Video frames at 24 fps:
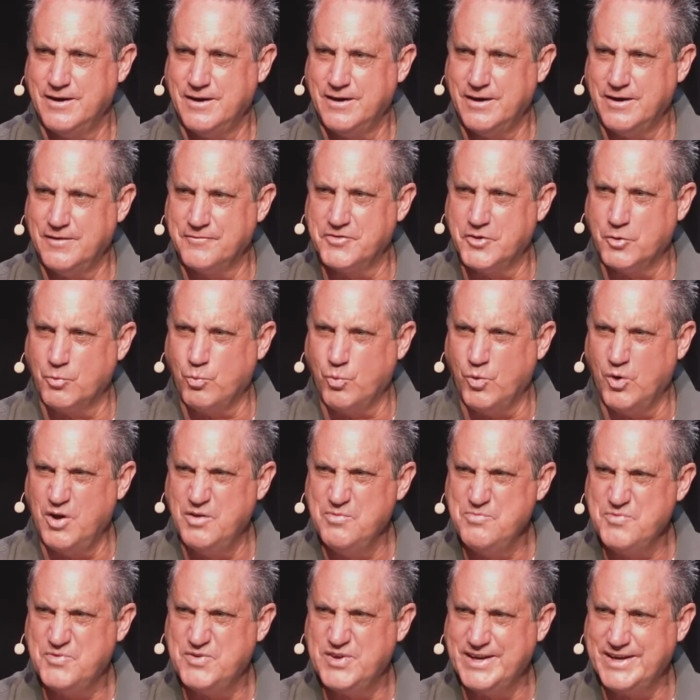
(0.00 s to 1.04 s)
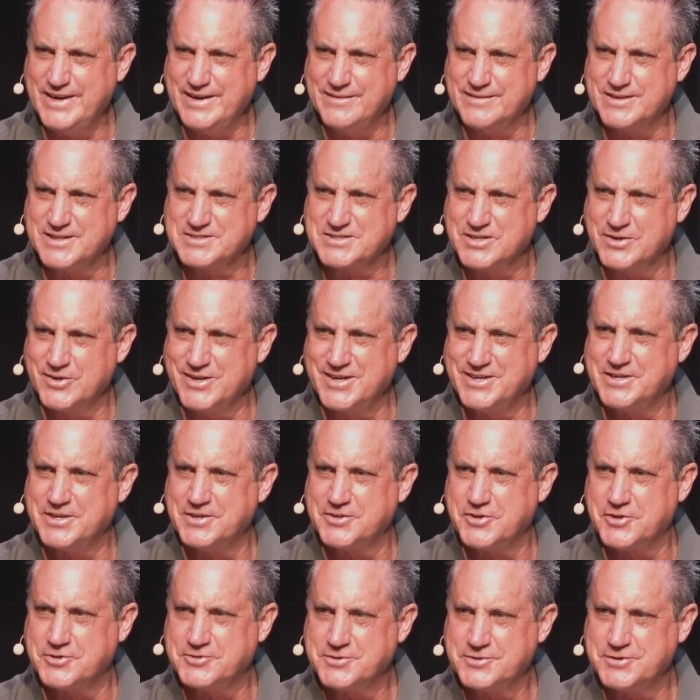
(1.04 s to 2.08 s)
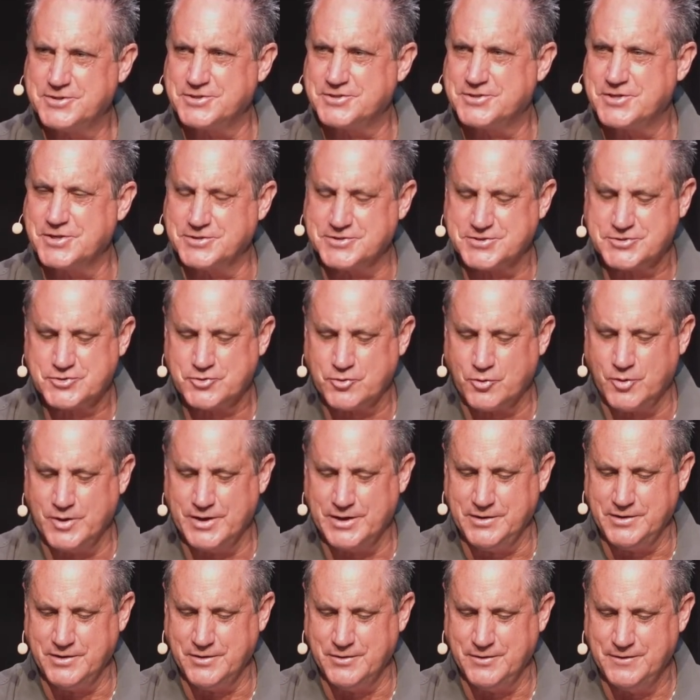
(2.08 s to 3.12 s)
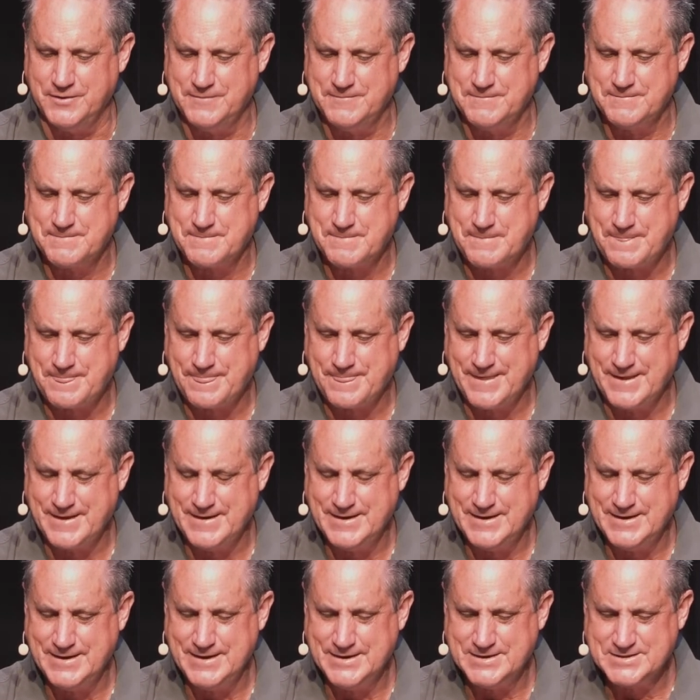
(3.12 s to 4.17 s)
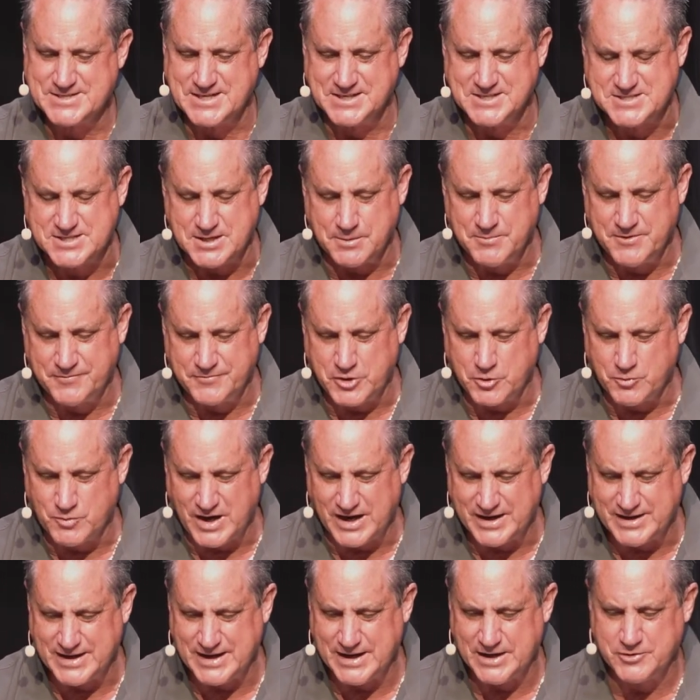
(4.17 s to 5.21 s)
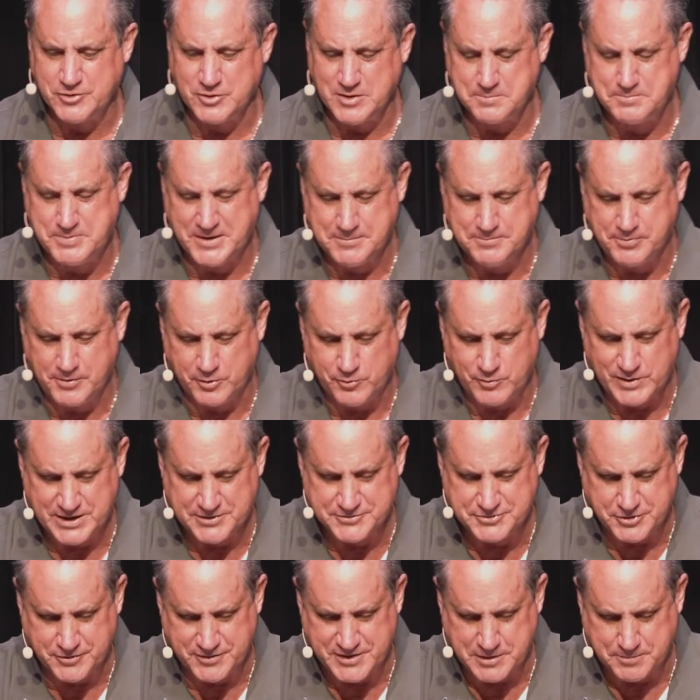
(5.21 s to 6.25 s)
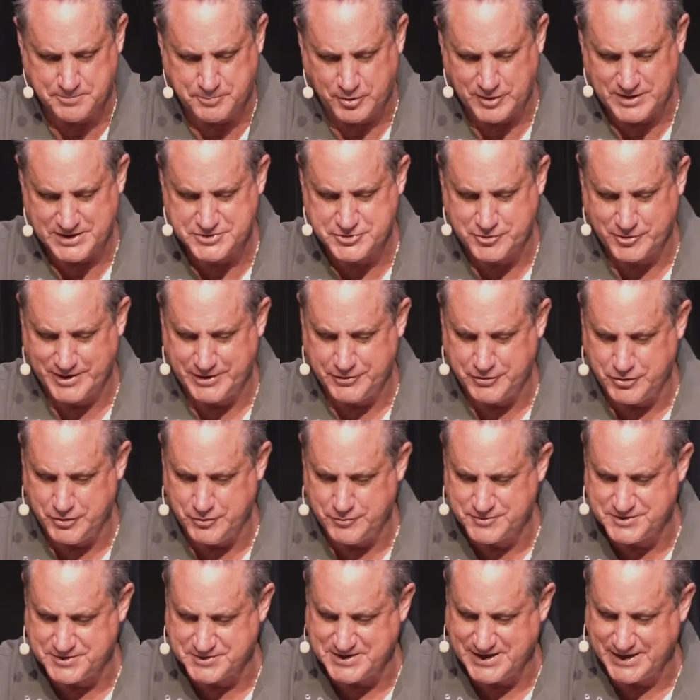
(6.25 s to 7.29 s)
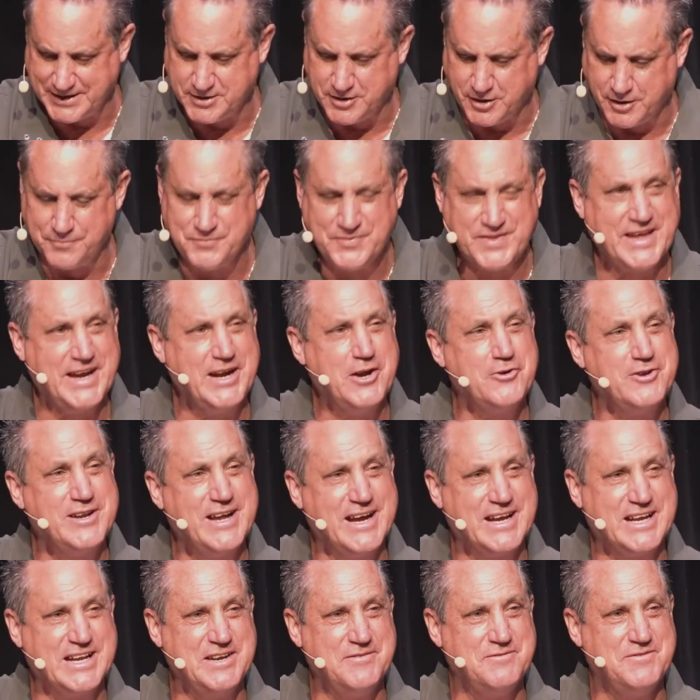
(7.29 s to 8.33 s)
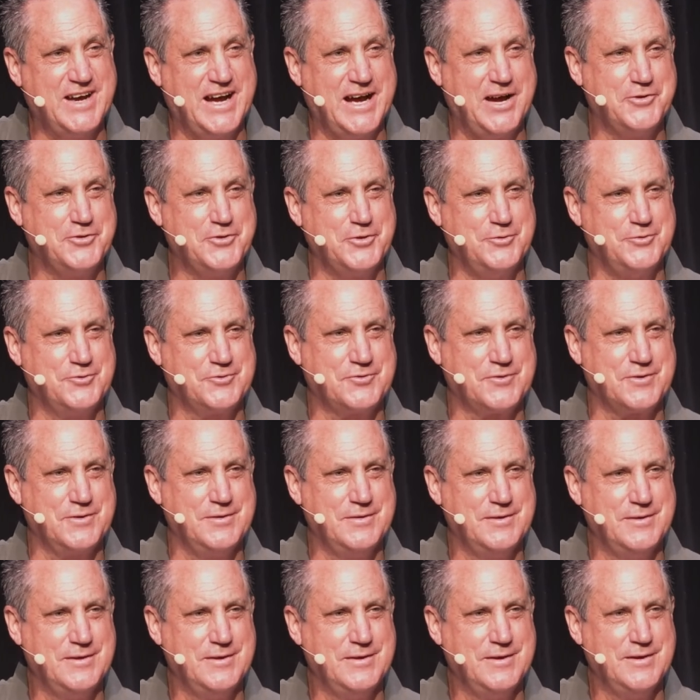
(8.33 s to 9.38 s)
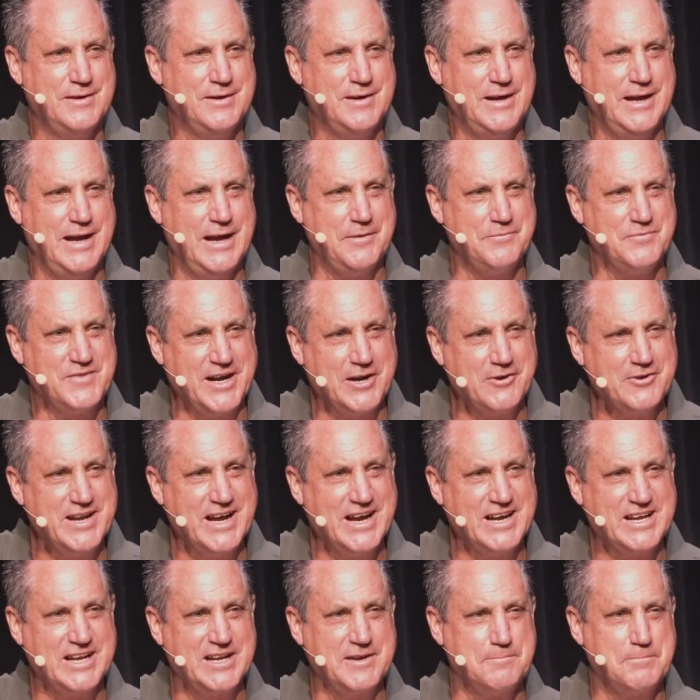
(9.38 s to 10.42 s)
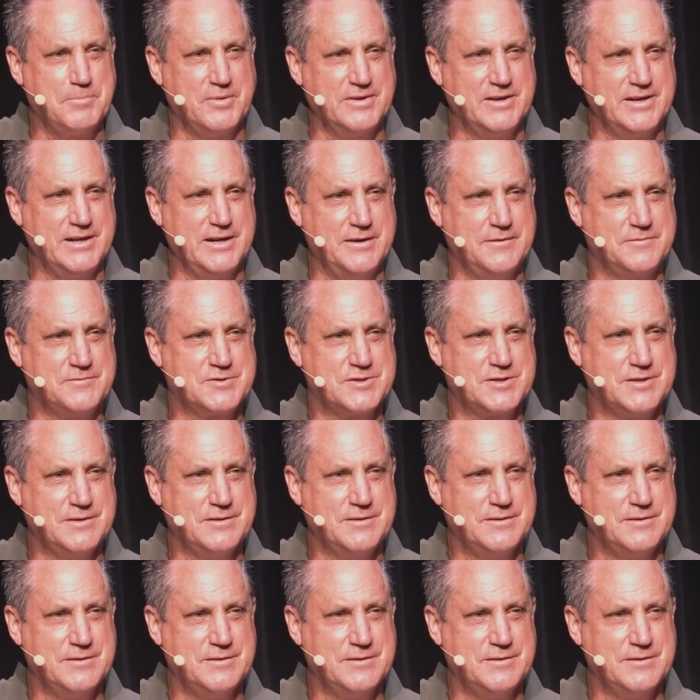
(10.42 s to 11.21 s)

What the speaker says: of the one thing that's going to destroy you. See, some of you right now, you have people around you, they're pressuring you to take on their negative values and their negative beliefs.